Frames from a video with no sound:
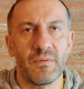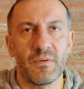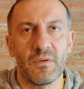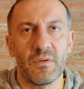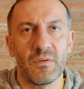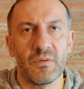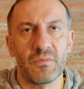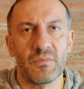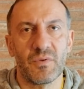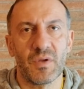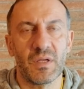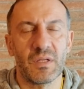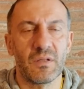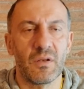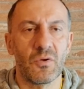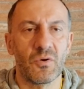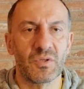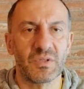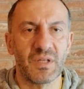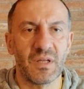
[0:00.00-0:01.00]
for great
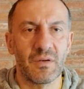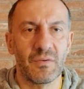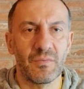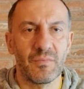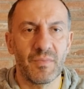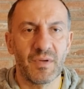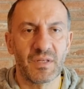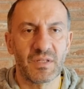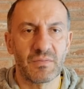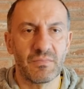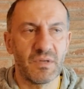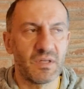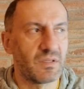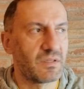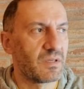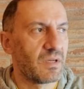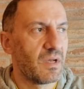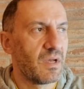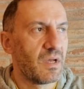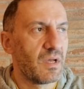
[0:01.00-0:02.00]
long-term investments,